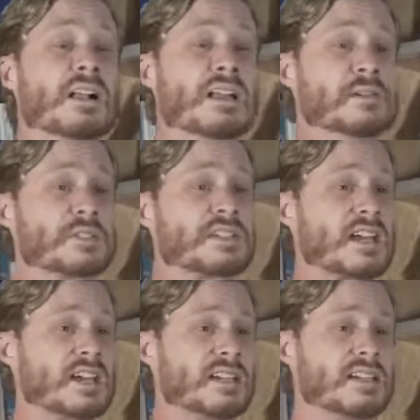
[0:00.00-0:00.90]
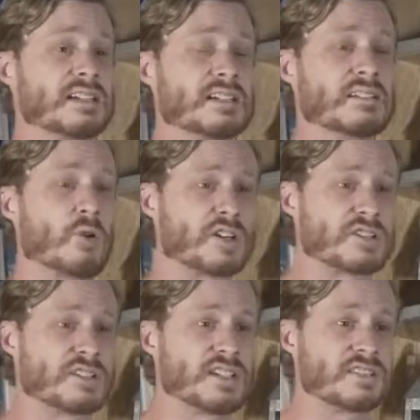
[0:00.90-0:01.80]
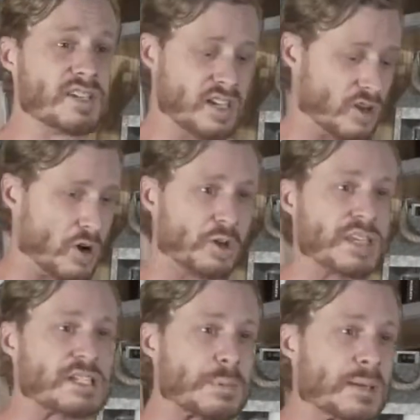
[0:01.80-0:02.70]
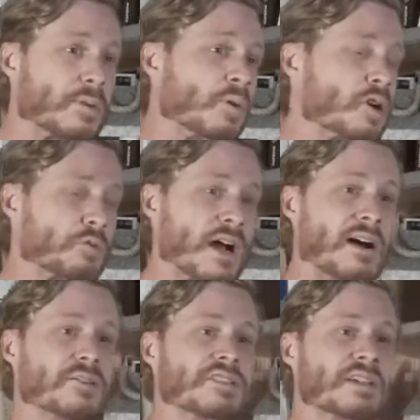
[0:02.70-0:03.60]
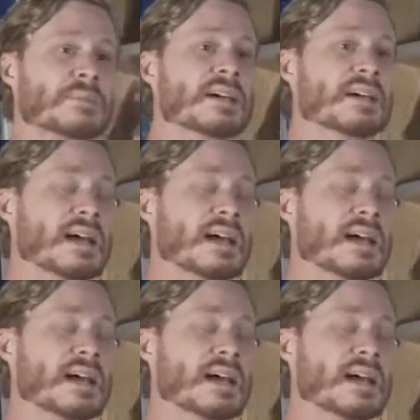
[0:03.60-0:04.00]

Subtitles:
He was standing in Washington, D.C., and all these people were around Him.